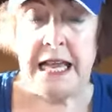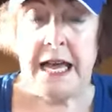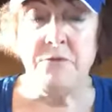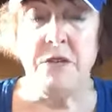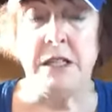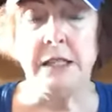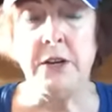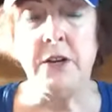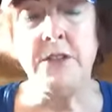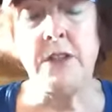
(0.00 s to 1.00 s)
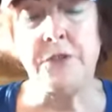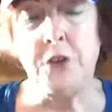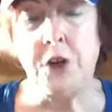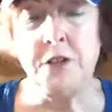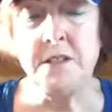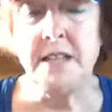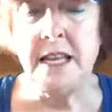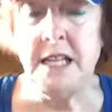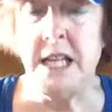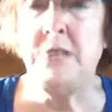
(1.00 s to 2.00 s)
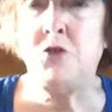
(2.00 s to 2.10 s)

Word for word: of declaring the third Sunday of